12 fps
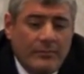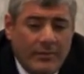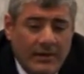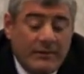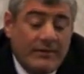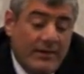
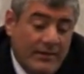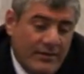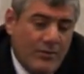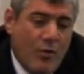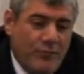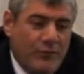But
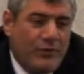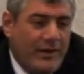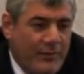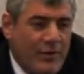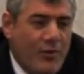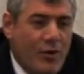uh,
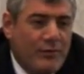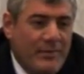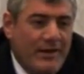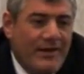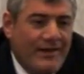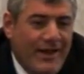hopefully we all
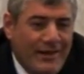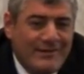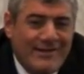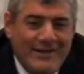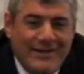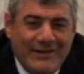be
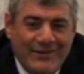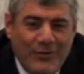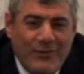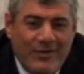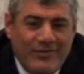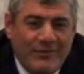healthy and
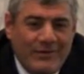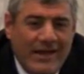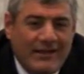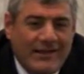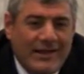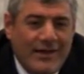always we're
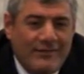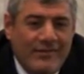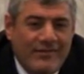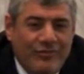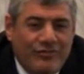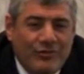not going to have
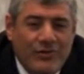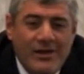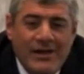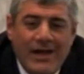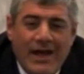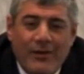this issue.
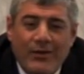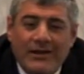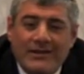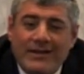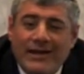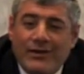I want
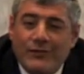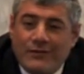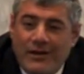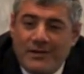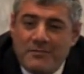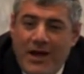to thank you
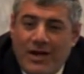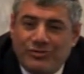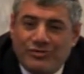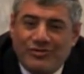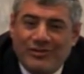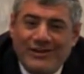very
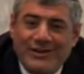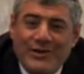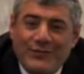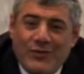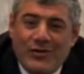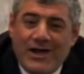much
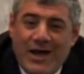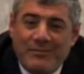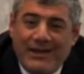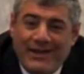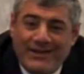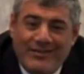for
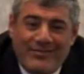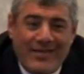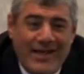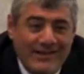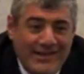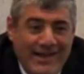coming here this
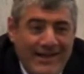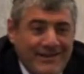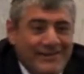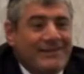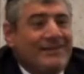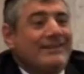Sunday.
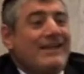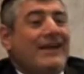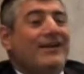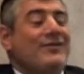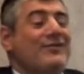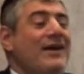
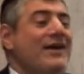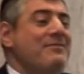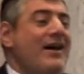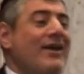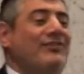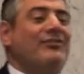Thank you very
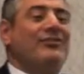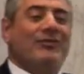much.